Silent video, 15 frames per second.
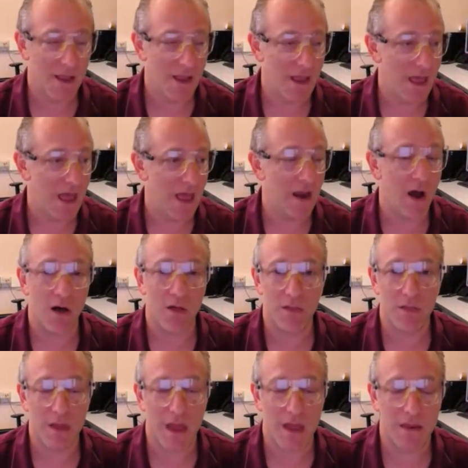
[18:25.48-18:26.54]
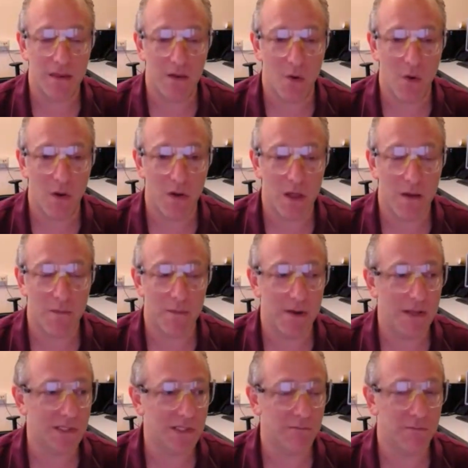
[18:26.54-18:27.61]
And all and the oil
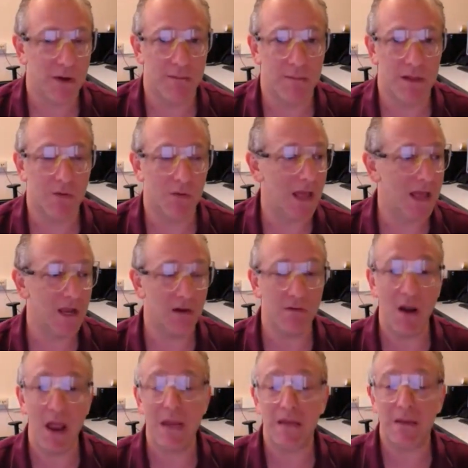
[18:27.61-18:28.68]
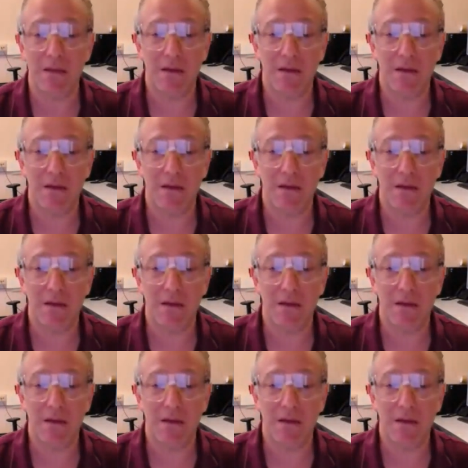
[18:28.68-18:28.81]
companies and the public were like, great,